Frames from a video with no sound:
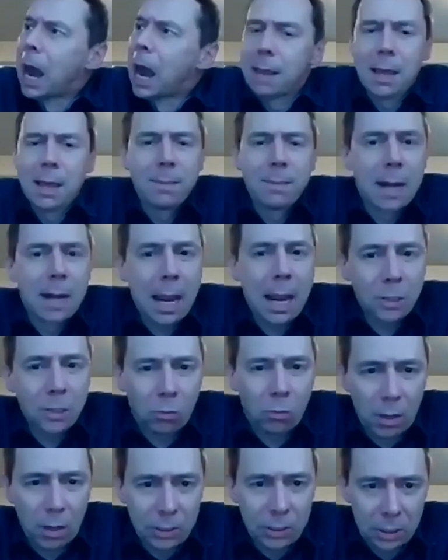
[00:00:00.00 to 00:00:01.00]
And then the next
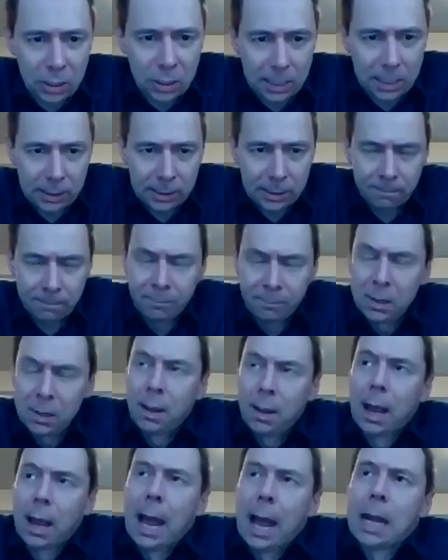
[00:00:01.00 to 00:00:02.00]
crisis hits.
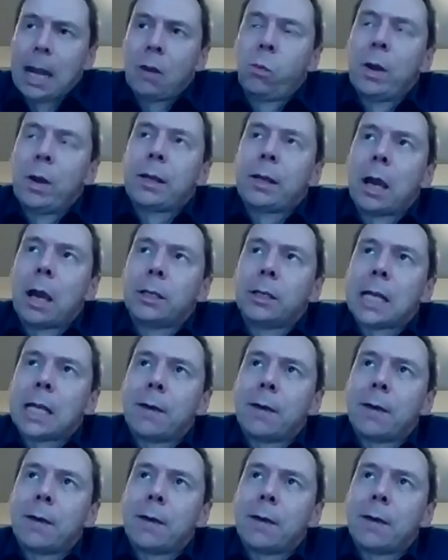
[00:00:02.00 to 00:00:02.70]
And if we're going